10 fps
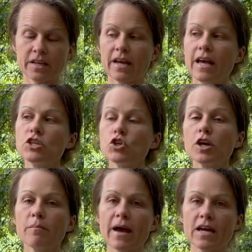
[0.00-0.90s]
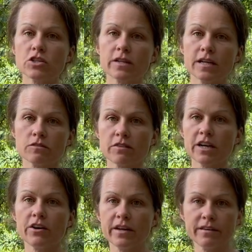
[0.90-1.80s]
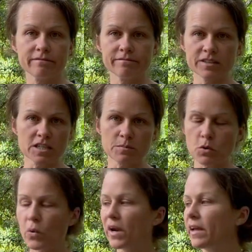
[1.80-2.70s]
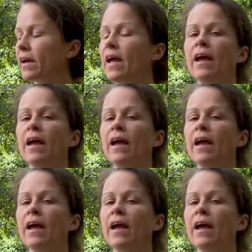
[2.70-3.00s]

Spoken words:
And as you can imagine, that is very disappointing.